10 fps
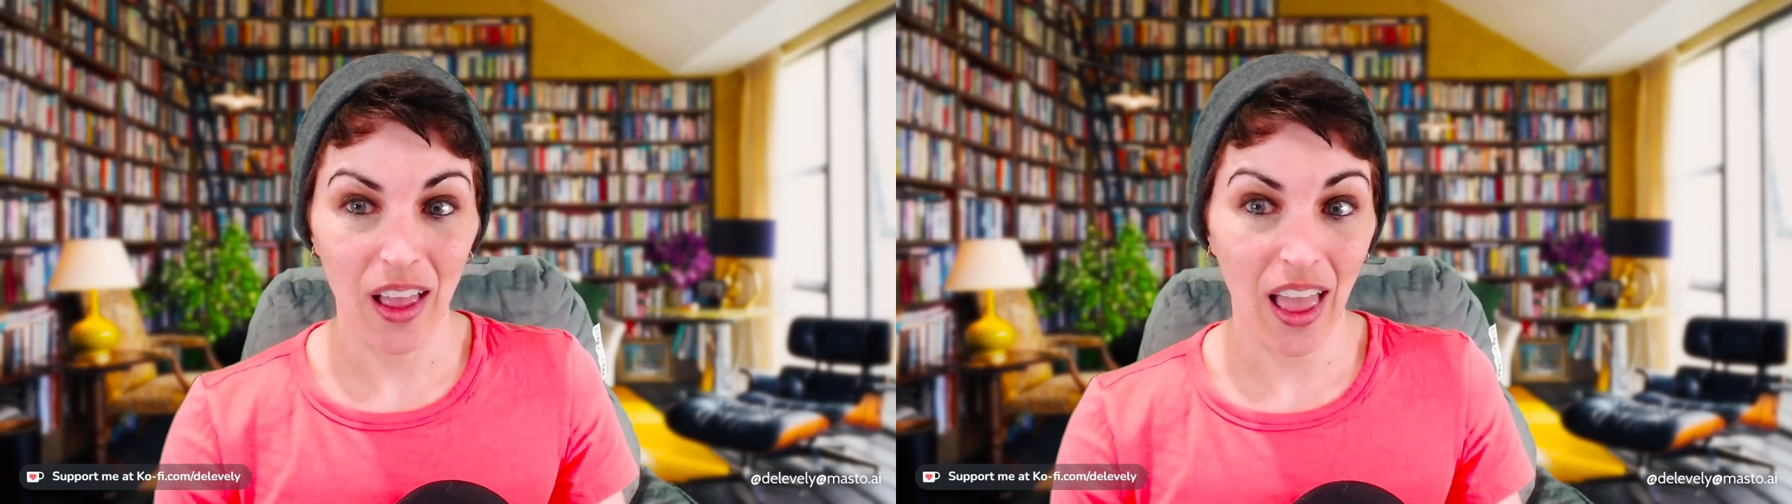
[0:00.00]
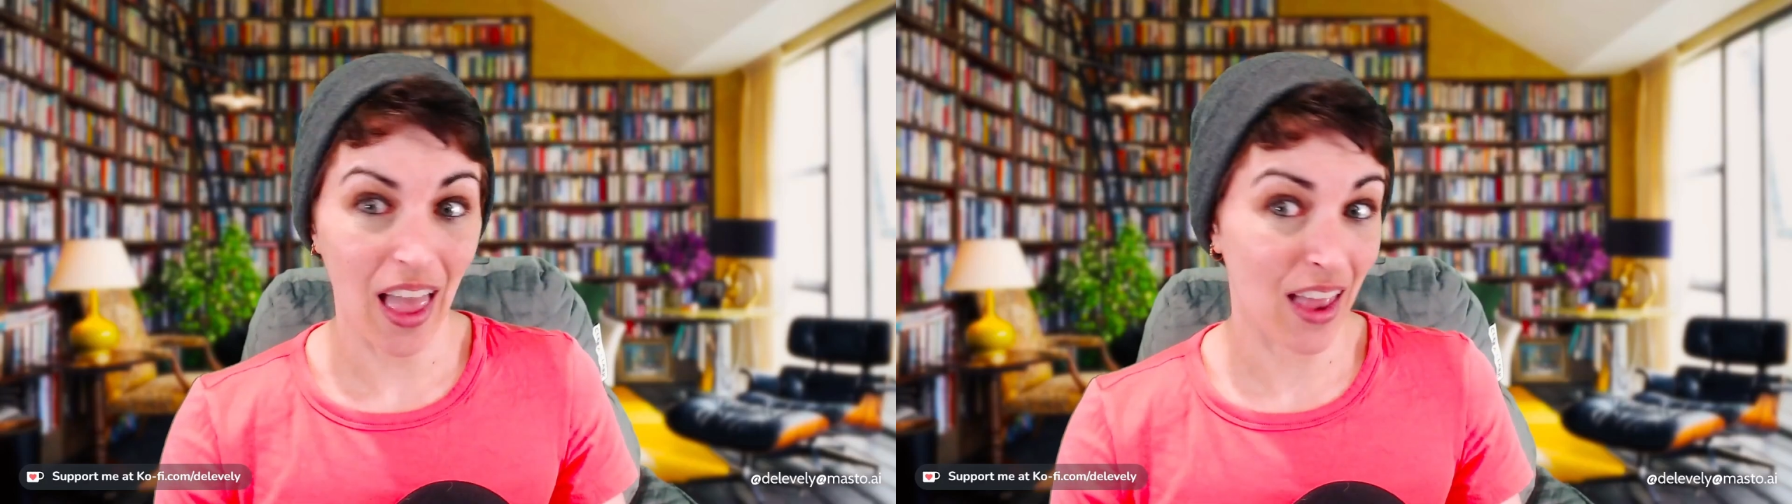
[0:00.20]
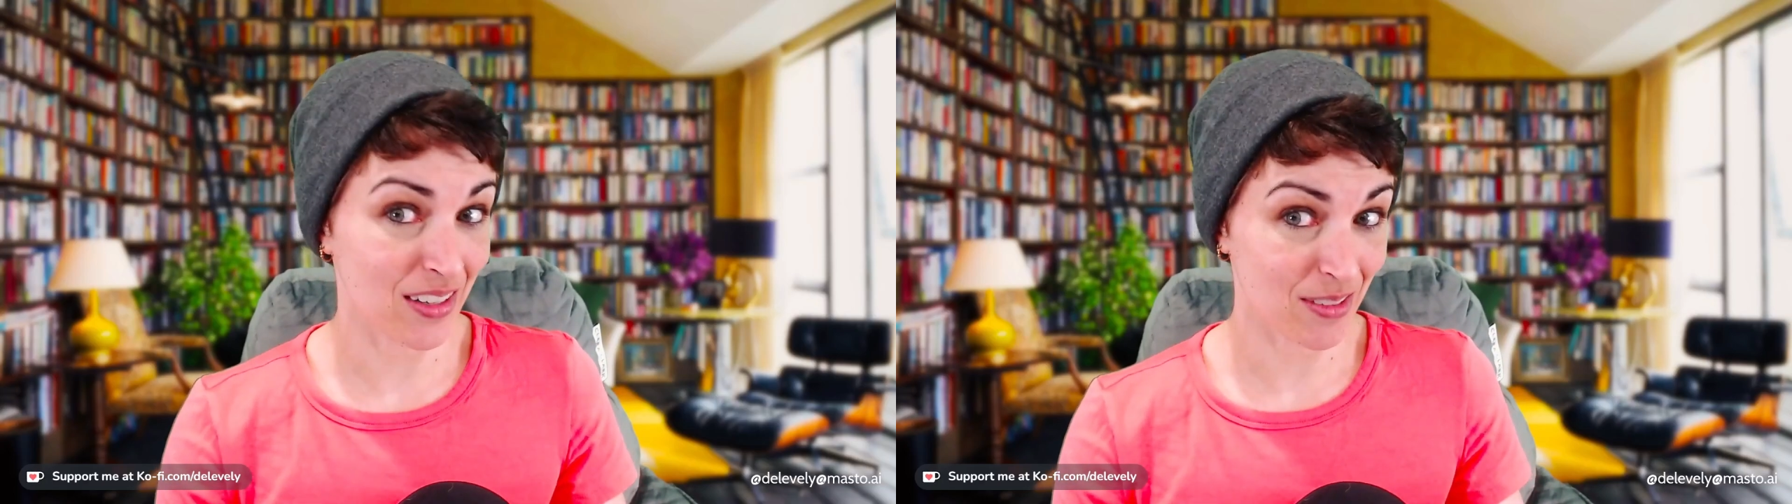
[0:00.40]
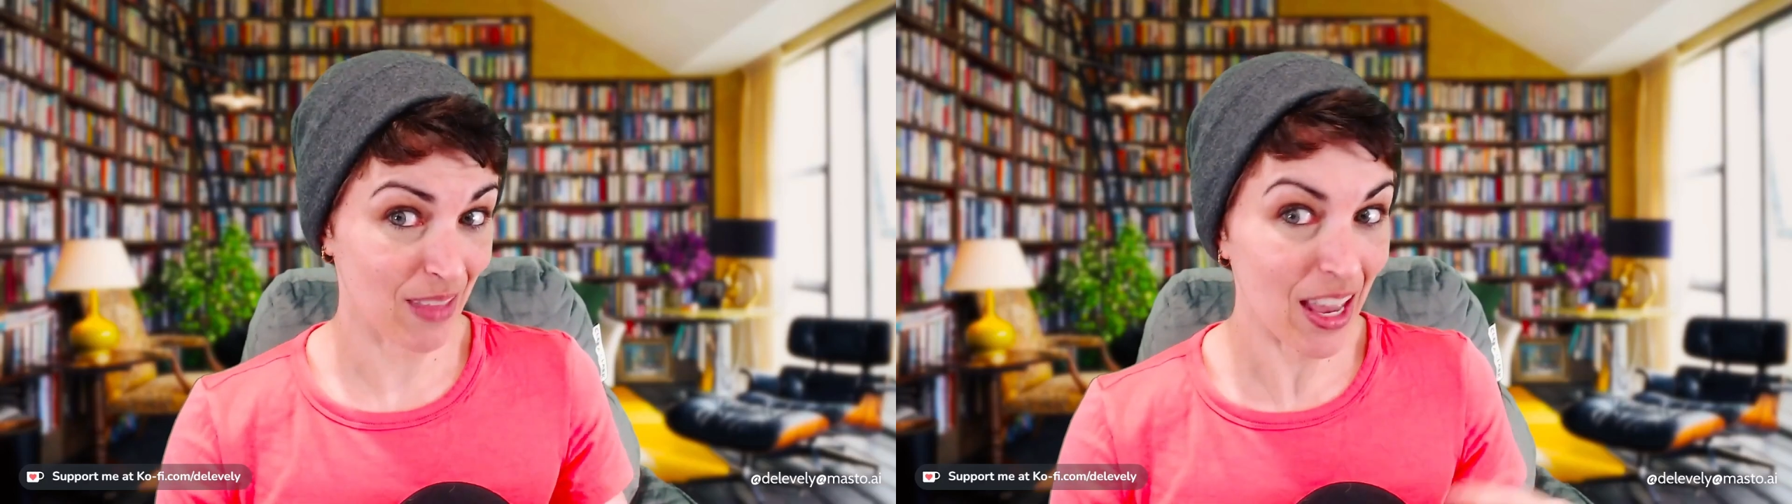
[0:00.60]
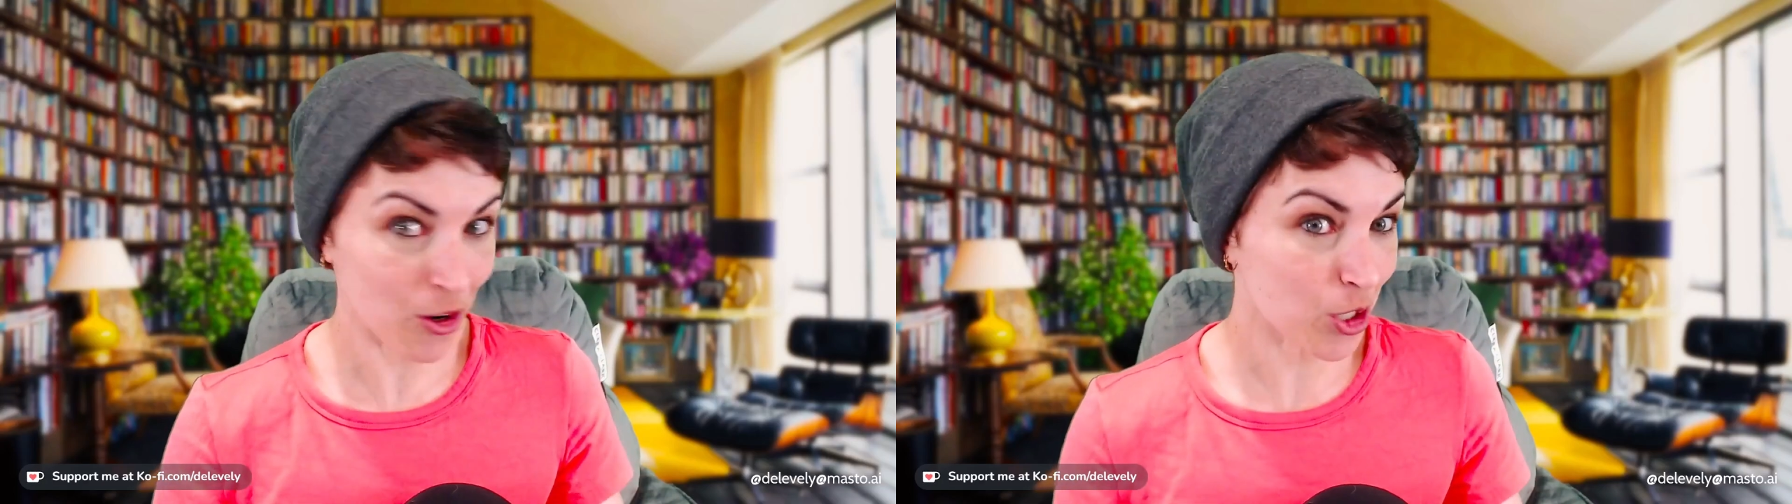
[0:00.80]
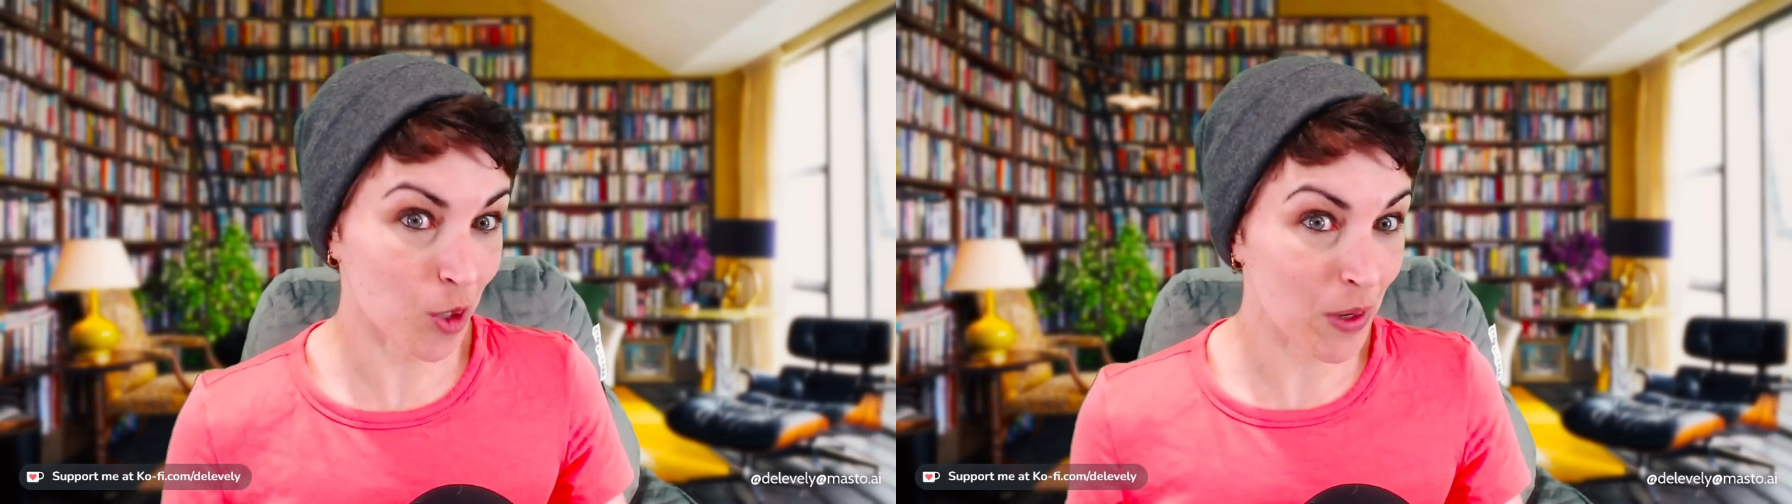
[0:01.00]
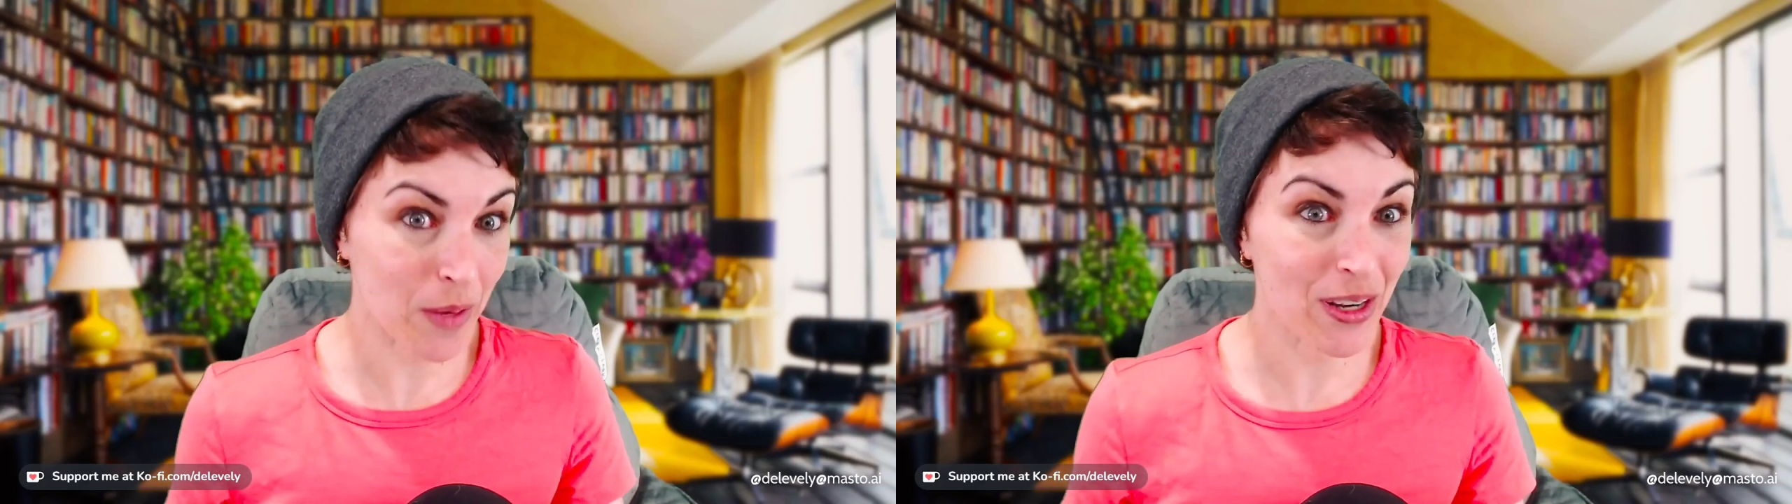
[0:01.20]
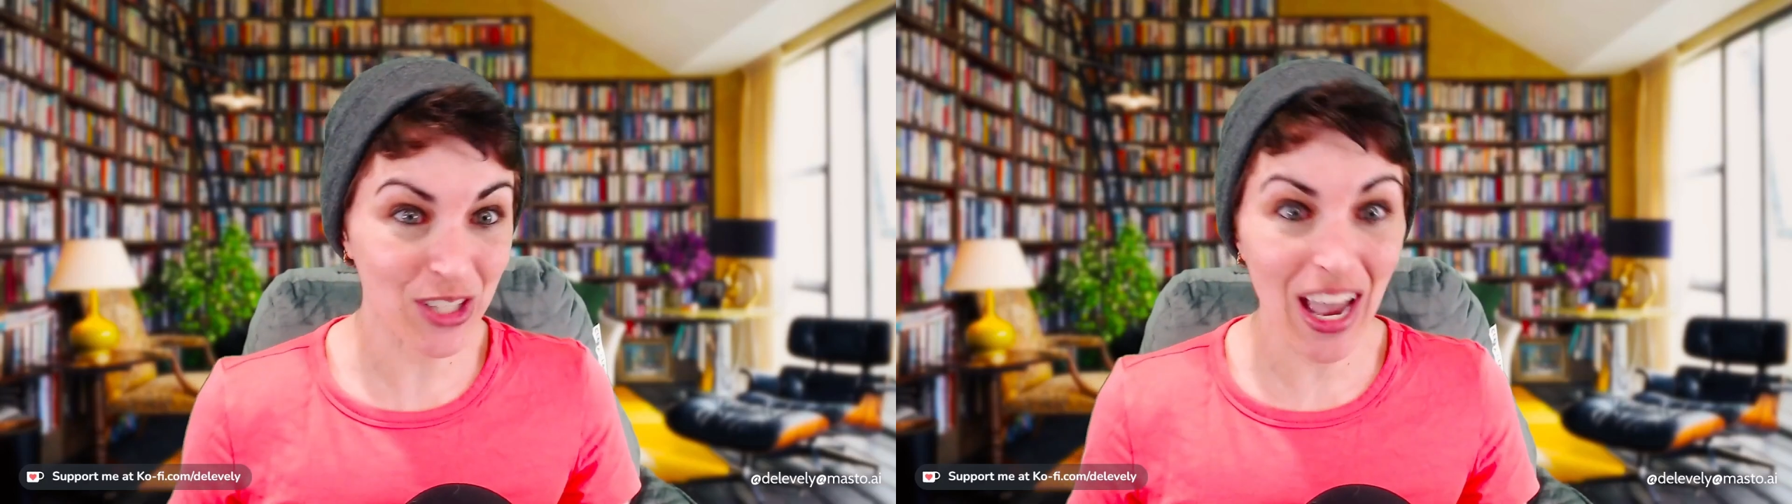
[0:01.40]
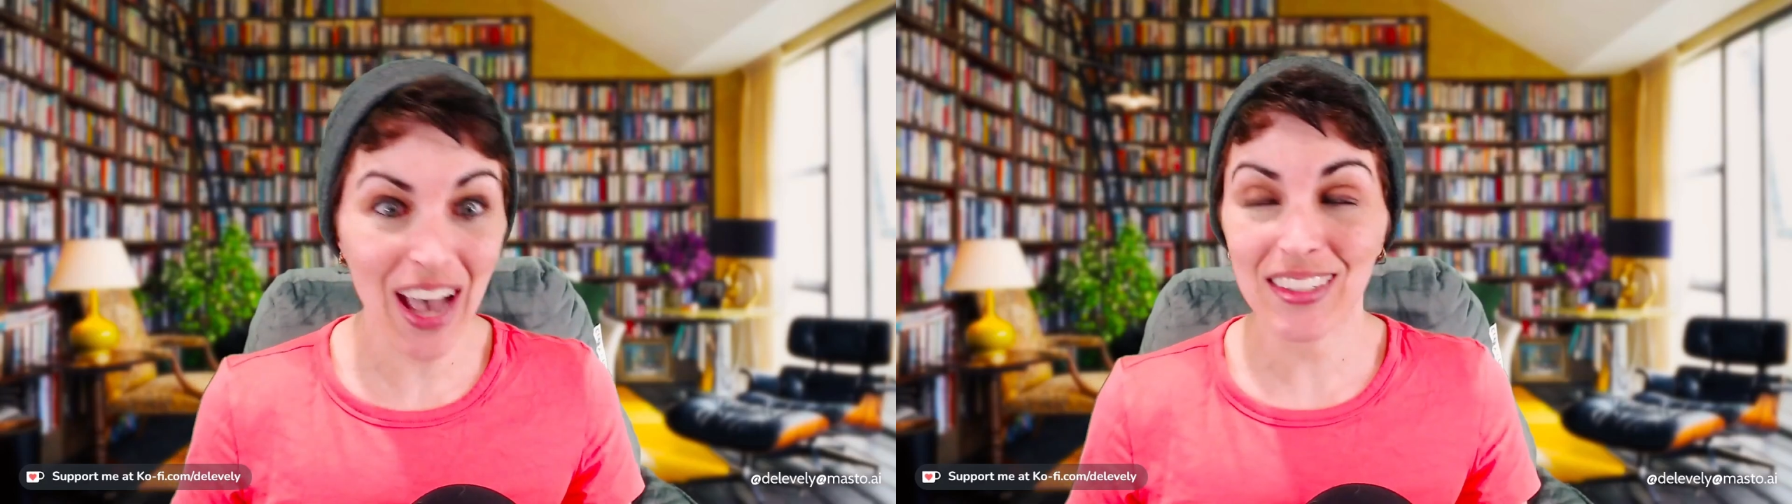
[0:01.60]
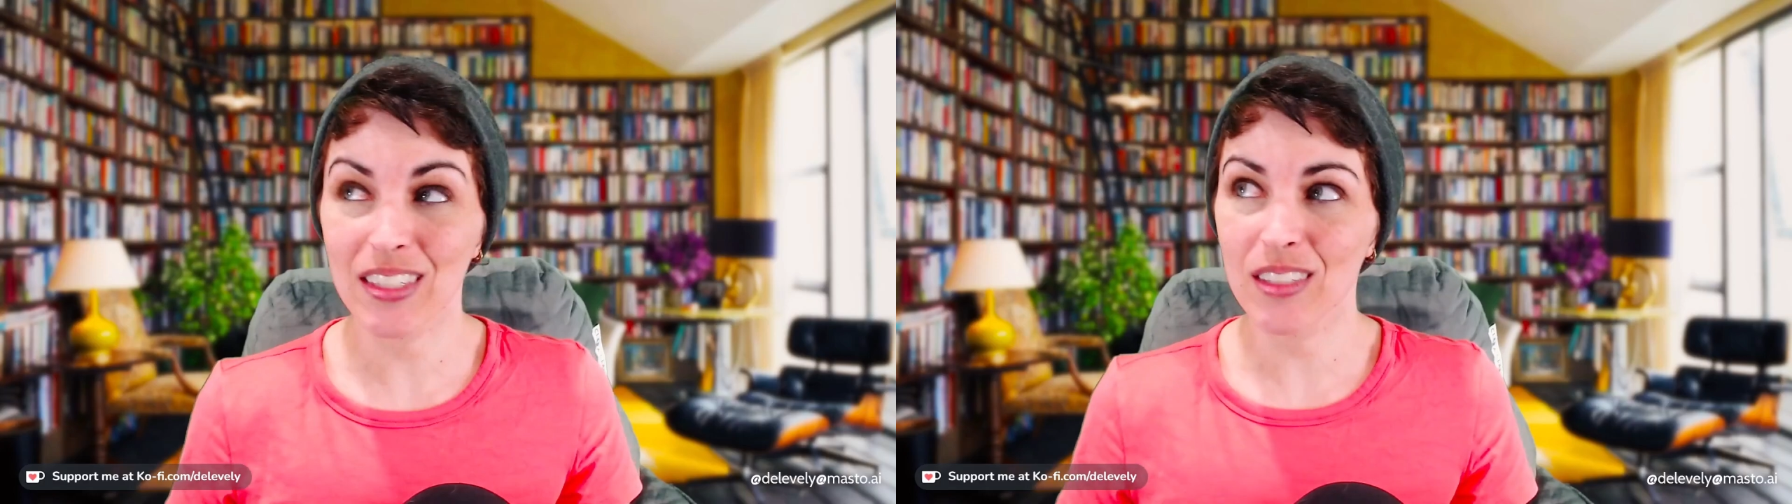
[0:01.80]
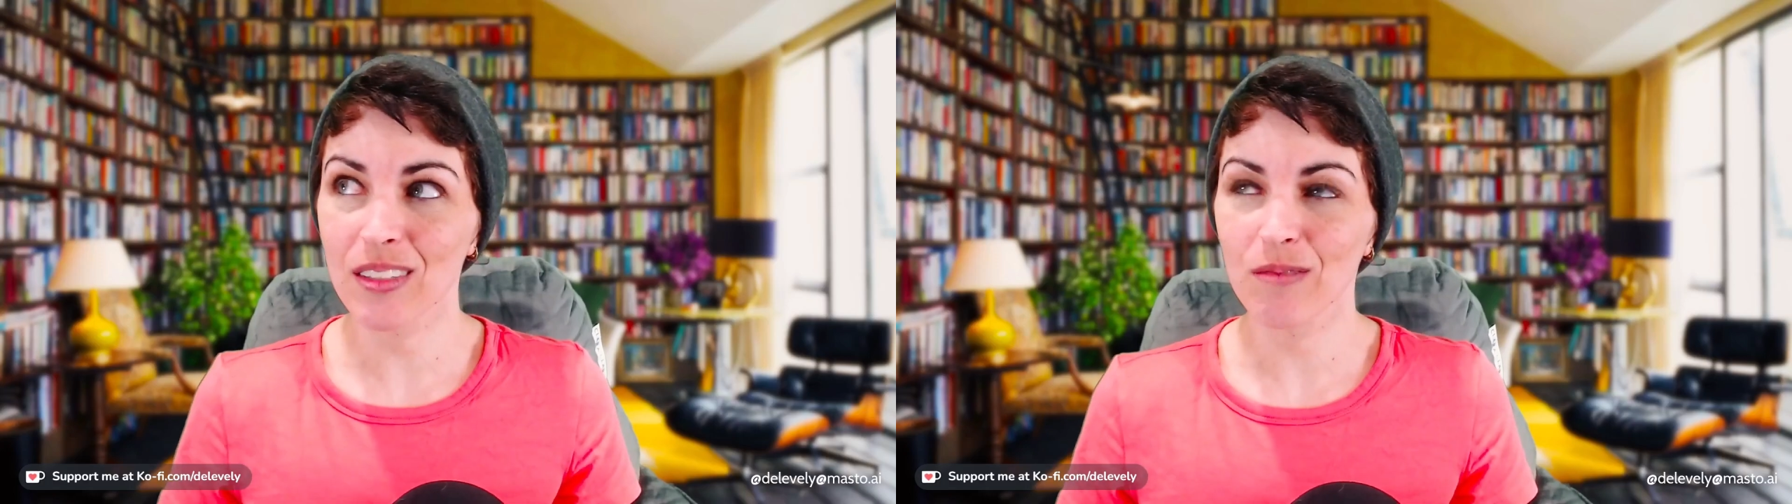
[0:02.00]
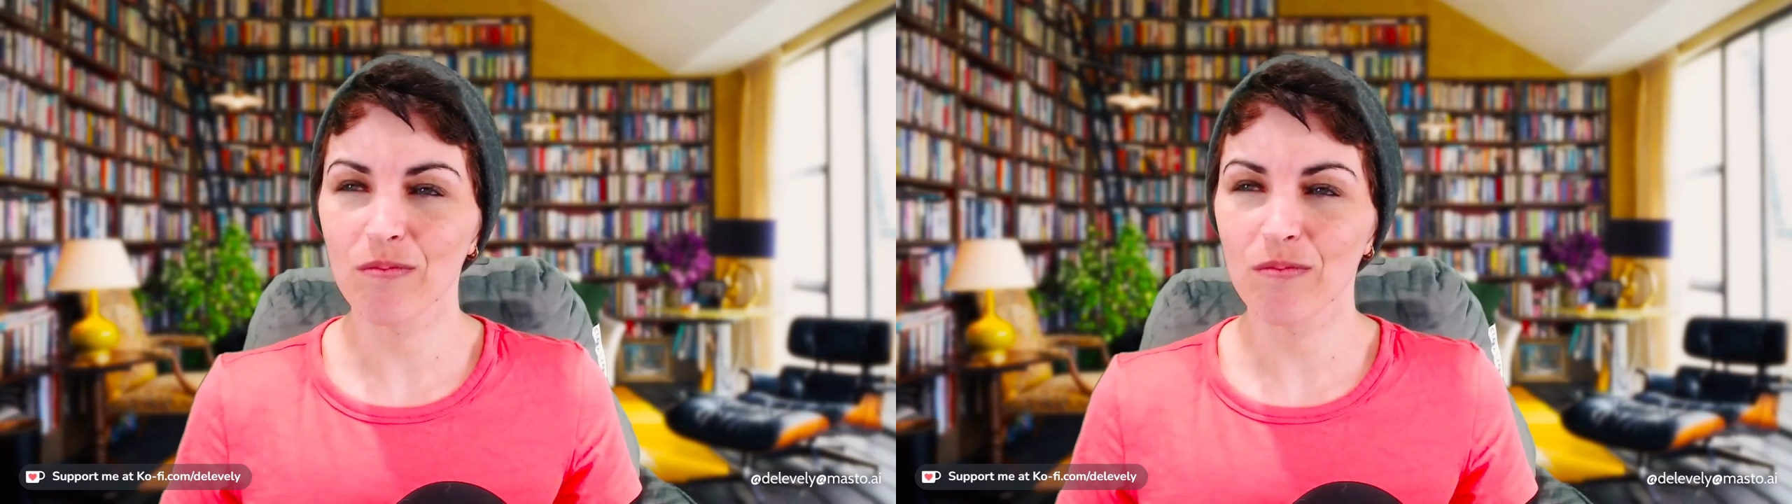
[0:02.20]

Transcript: And that article pretty much asks,